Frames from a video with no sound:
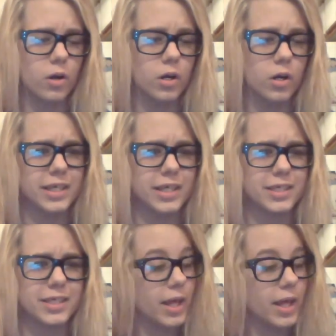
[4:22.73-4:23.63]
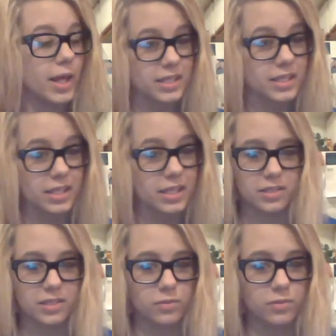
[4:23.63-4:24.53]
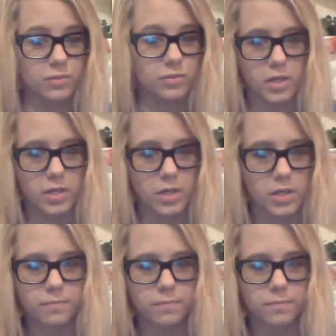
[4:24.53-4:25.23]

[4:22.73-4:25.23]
as placing the text and where it should be.